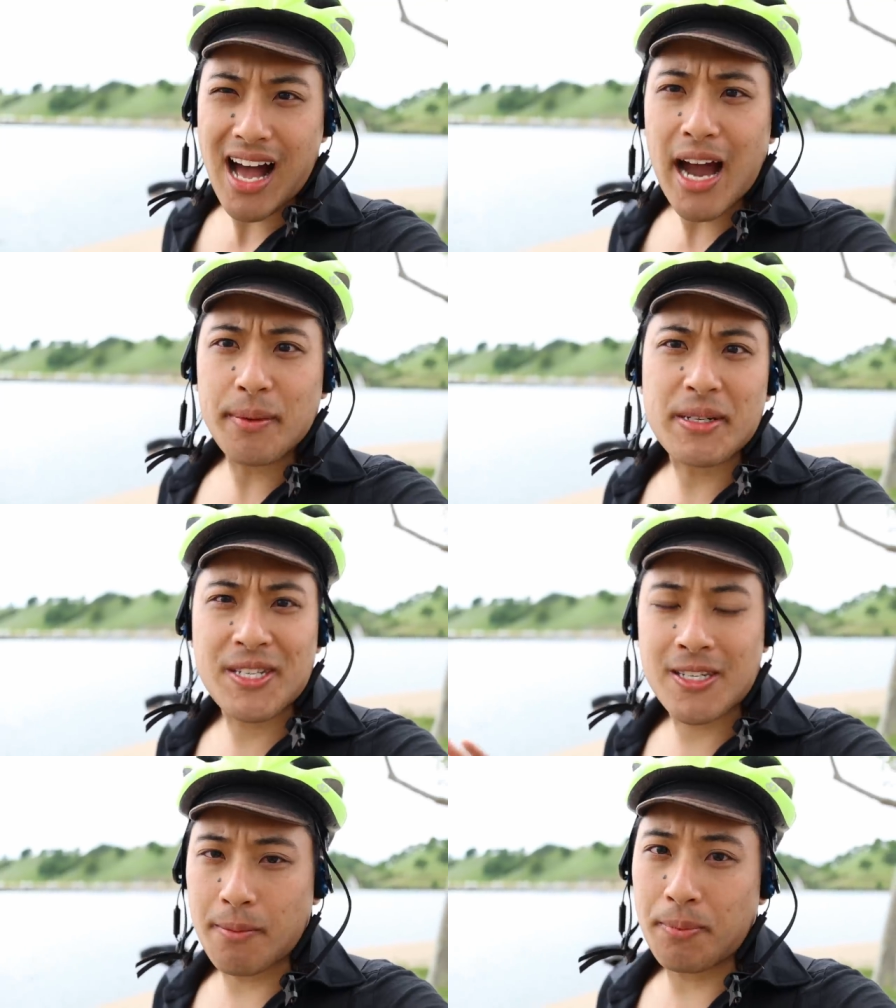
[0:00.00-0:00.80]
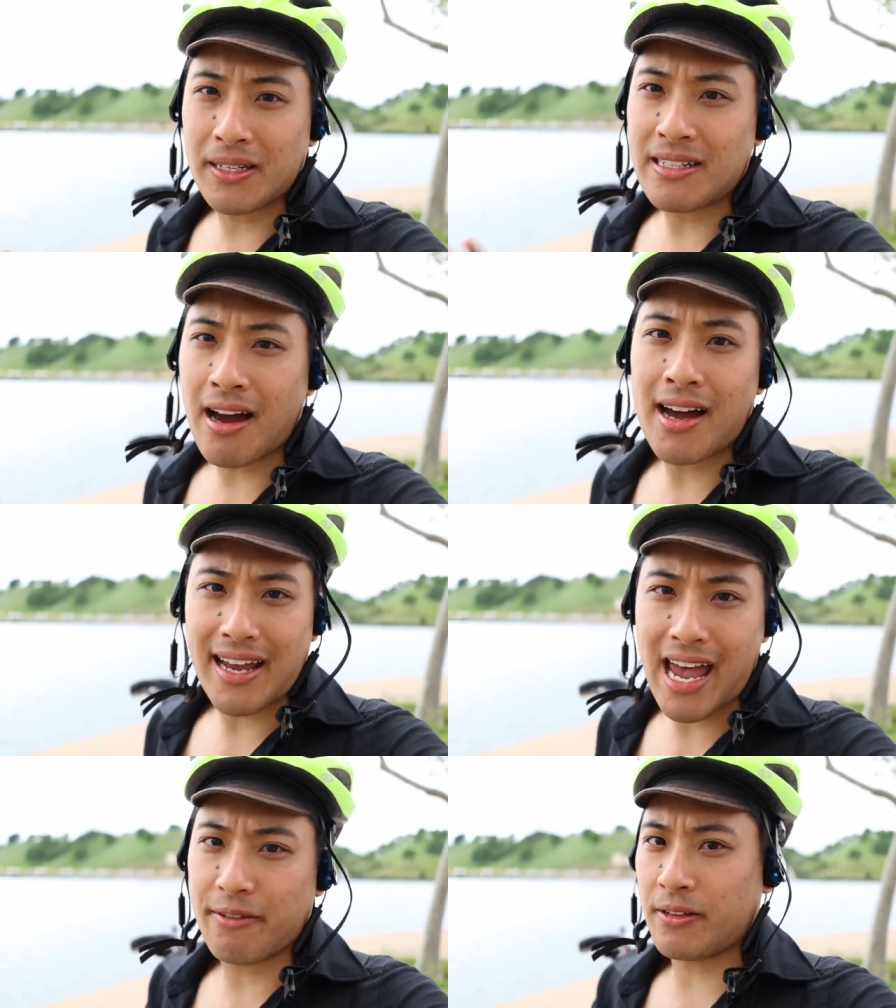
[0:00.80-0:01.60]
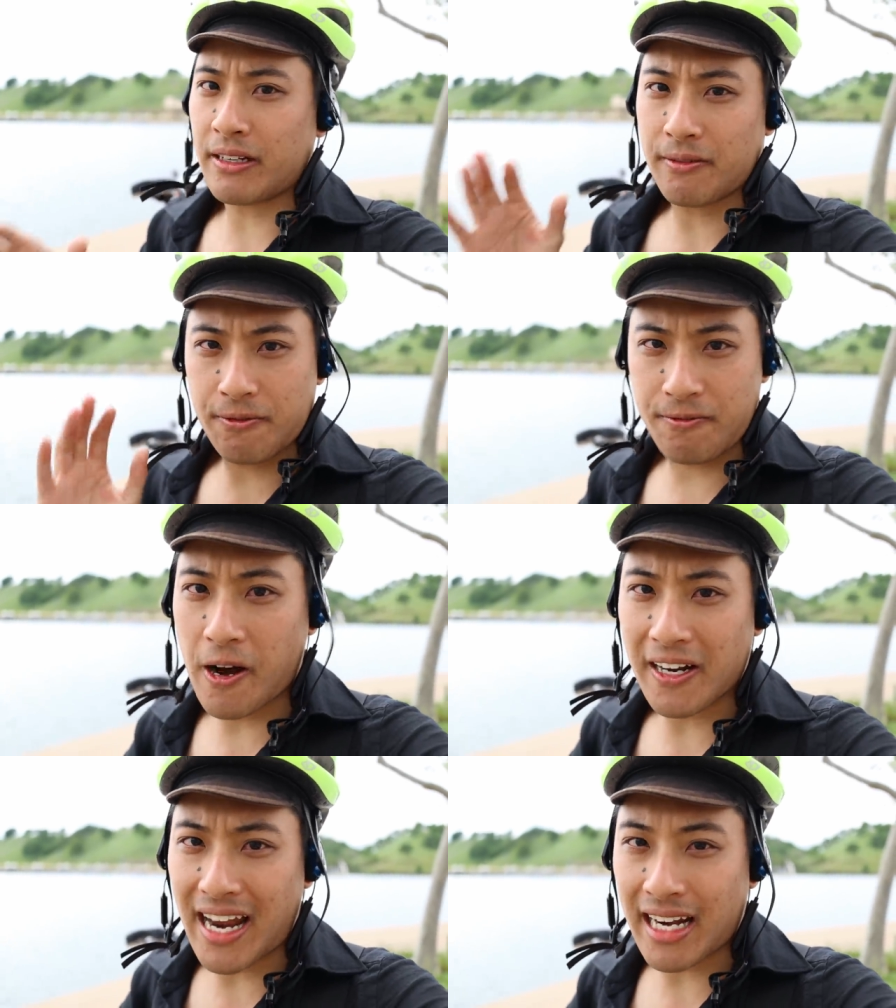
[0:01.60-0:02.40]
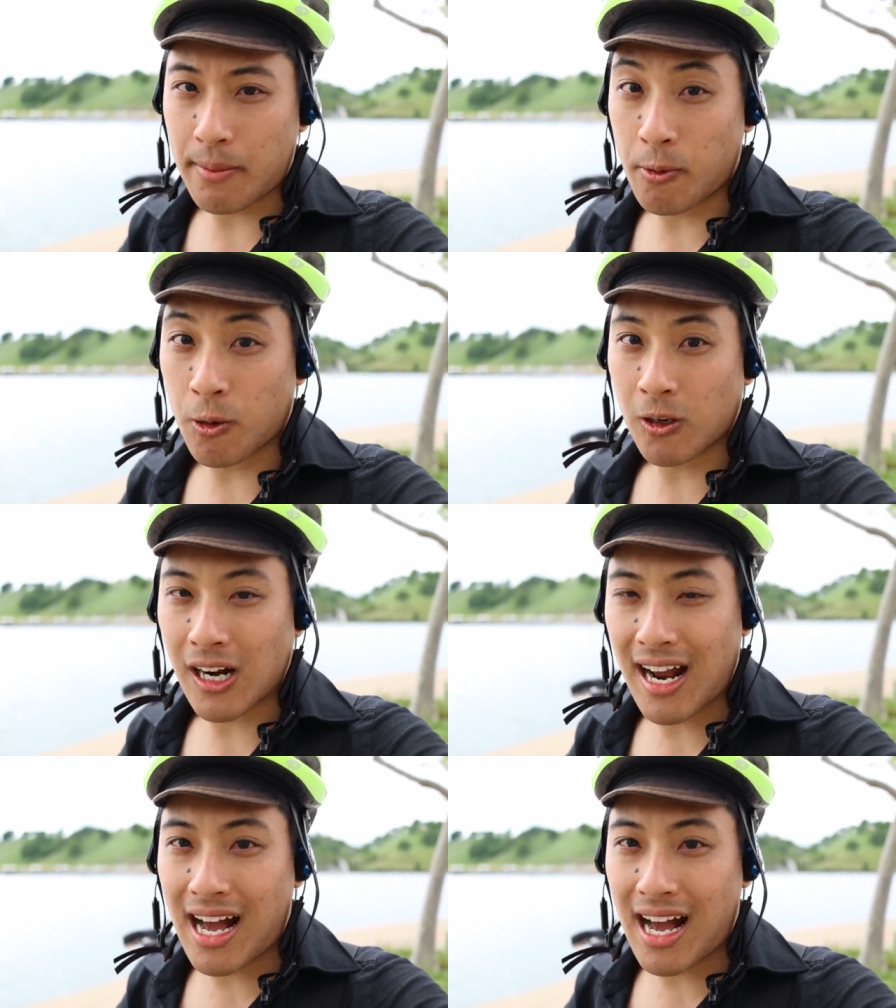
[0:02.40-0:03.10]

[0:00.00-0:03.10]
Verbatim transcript: I am just simply not having fun anymore.